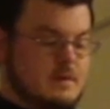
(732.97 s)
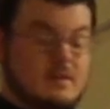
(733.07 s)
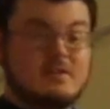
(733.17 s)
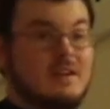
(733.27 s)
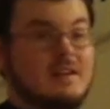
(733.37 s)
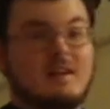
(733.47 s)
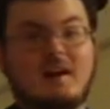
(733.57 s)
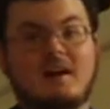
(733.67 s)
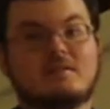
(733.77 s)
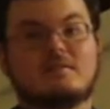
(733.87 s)
There's a
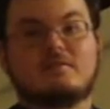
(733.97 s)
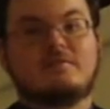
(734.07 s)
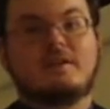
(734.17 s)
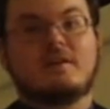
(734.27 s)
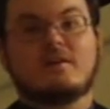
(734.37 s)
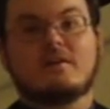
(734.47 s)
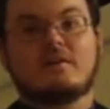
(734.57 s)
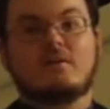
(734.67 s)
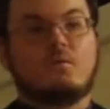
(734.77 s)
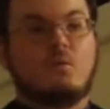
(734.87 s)
lot to fear
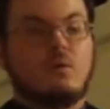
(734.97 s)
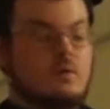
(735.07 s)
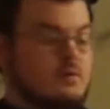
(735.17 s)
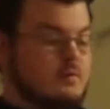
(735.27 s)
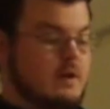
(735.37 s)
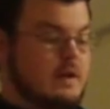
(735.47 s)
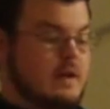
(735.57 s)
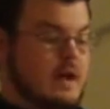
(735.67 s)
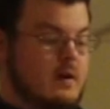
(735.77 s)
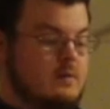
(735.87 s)
in the world right
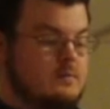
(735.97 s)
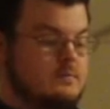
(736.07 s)
now.